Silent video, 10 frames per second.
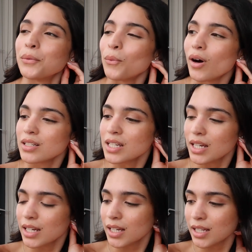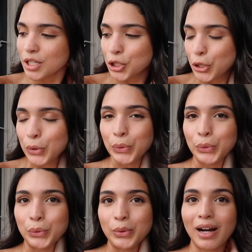wanted
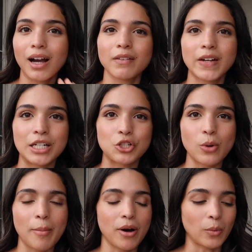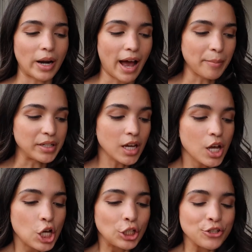to kind of catch you up on what happened.
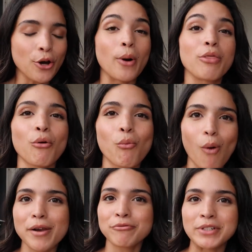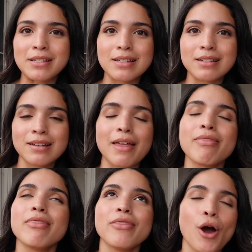So the one reason
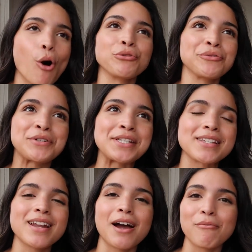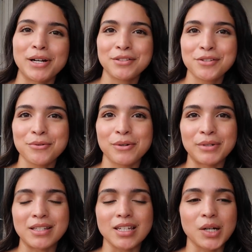and the only reason I went to
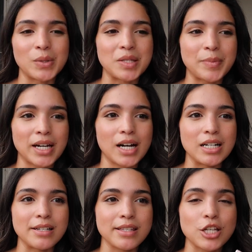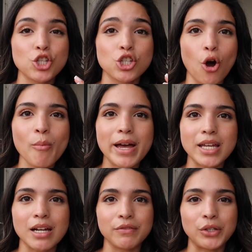Aritzia was because so
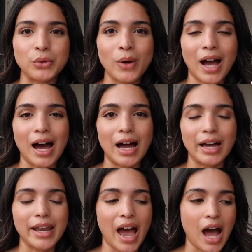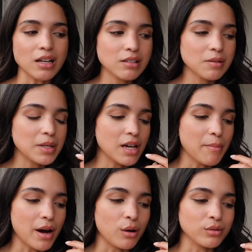many of you had asked me
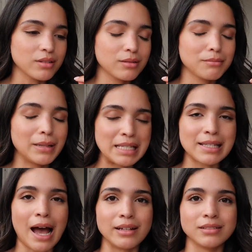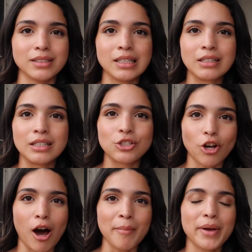about my satin
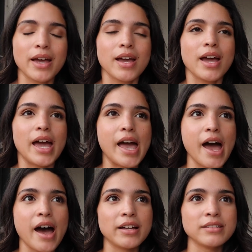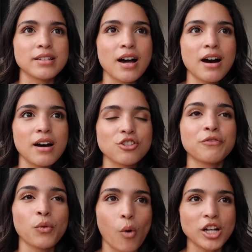top. And uh, so
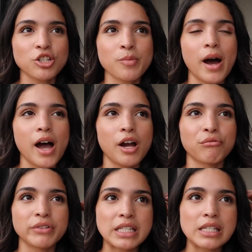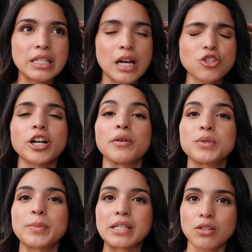if you watched my Aritzia, sorry, it
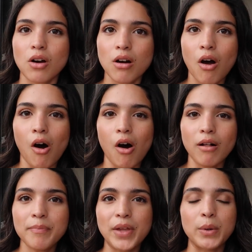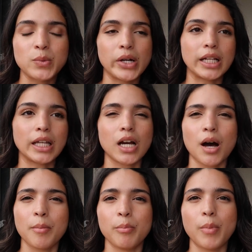was my Zara haul, I was wearing like
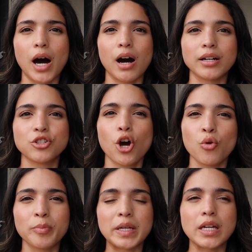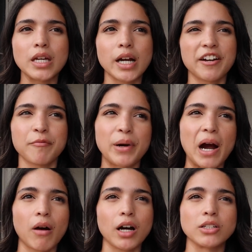a uh, taupey kind of
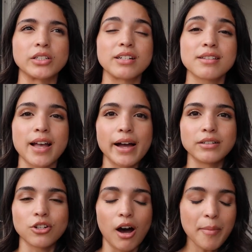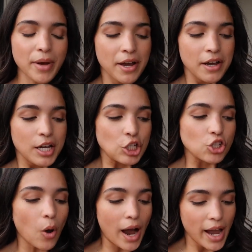brown colored satin top.
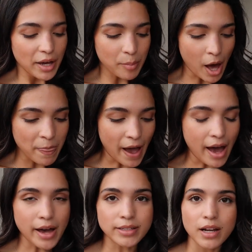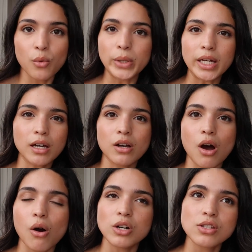So I had bought that a week
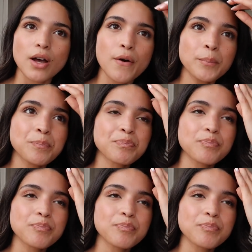ago or so,